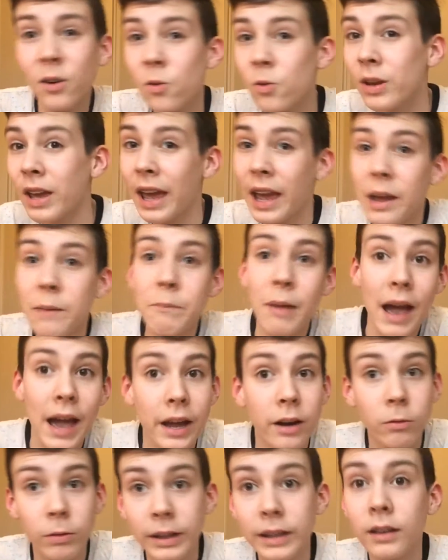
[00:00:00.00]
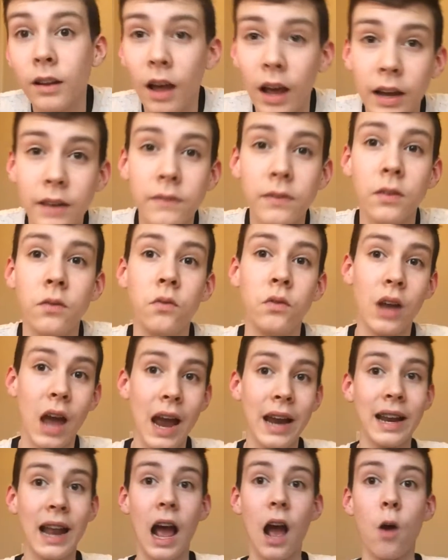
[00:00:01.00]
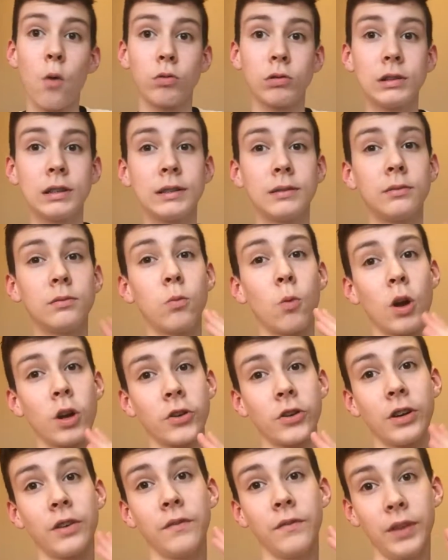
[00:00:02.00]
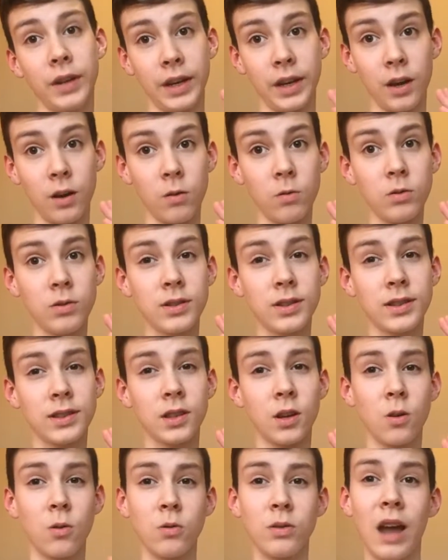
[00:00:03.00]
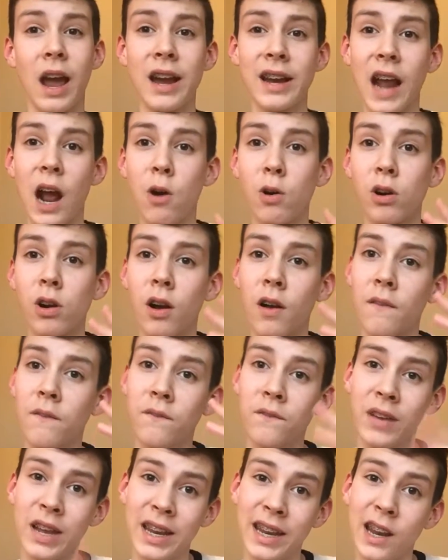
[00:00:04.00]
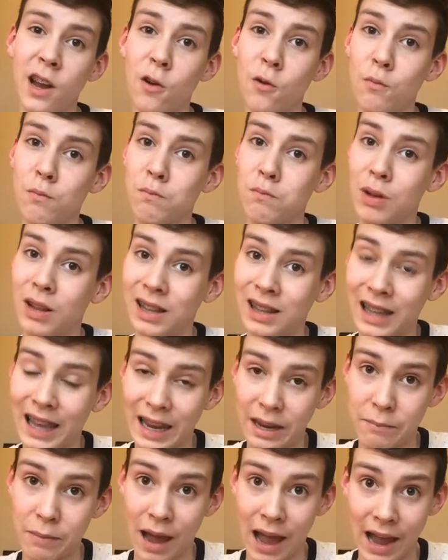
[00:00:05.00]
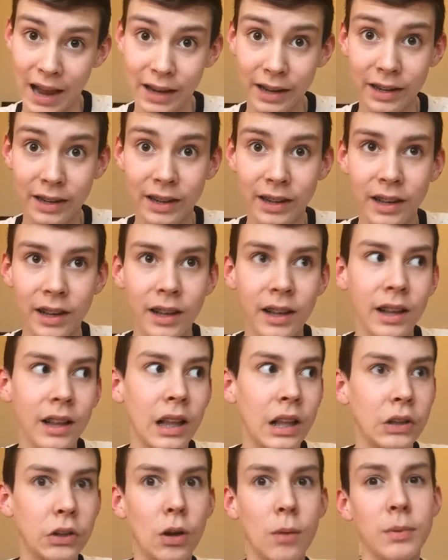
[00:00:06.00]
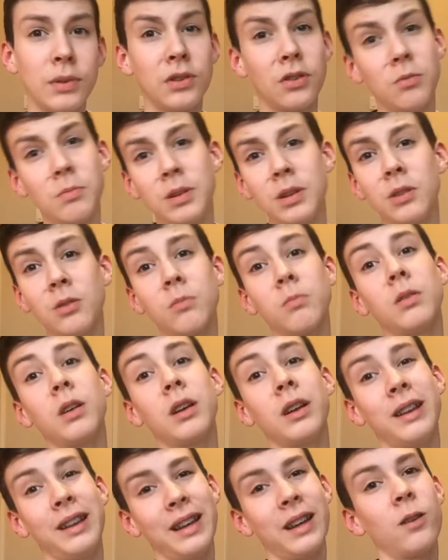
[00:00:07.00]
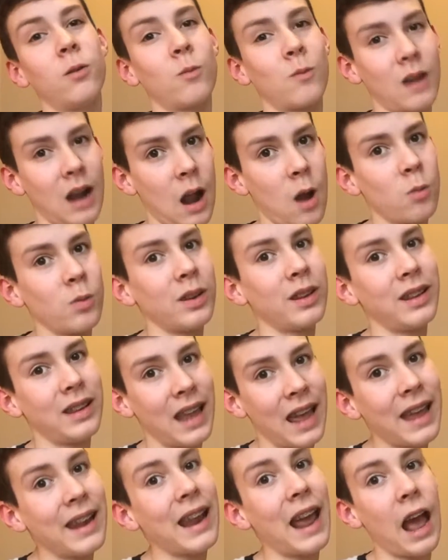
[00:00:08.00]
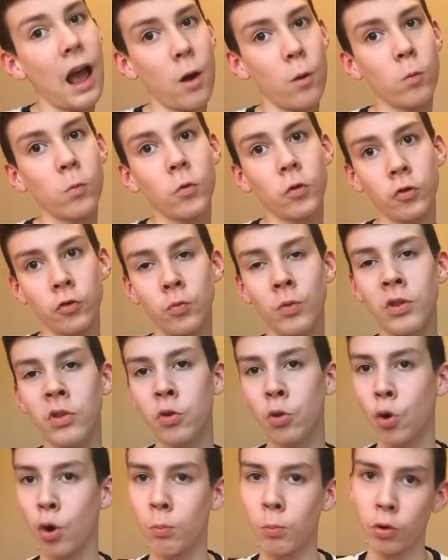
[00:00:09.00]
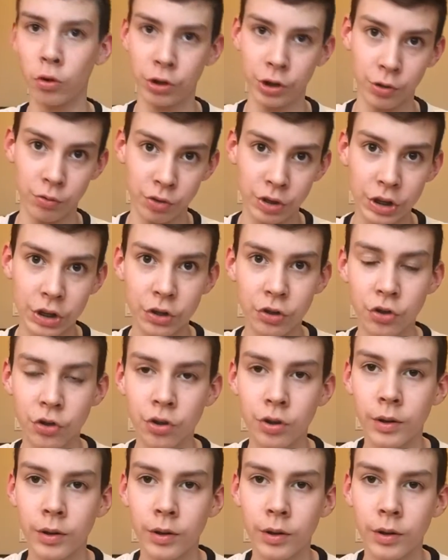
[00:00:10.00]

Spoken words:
okay battery life of 9 hours watching videos, so 9 hours of video playback. So I'm assuming you're gonna get around 10 hours with normal usage.